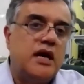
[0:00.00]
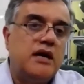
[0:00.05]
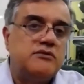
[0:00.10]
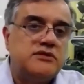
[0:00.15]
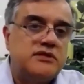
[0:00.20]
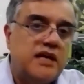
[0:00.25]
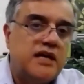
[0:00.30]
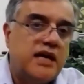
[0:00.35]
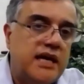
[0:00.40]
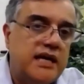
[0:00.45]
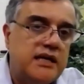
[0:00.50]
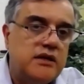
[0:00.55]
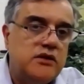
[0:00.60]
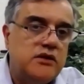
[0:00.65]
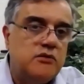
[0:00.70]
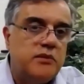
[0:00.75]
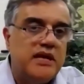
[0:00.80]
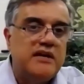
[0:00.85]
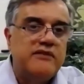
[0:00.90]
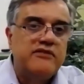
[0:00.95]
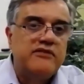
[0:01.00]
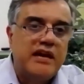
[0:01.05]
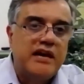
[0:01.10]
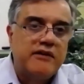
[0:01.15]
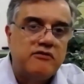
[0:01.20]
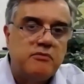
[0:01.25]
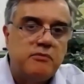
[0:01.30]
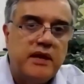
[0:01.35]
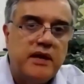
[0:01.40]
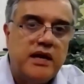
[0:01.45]
outside, you may even
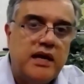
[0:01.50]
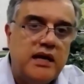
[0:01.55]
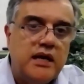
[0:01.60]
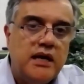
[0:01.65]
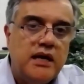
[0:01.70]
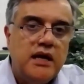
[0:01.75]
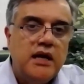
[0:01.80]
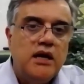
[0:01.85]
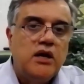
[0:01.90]
have to pay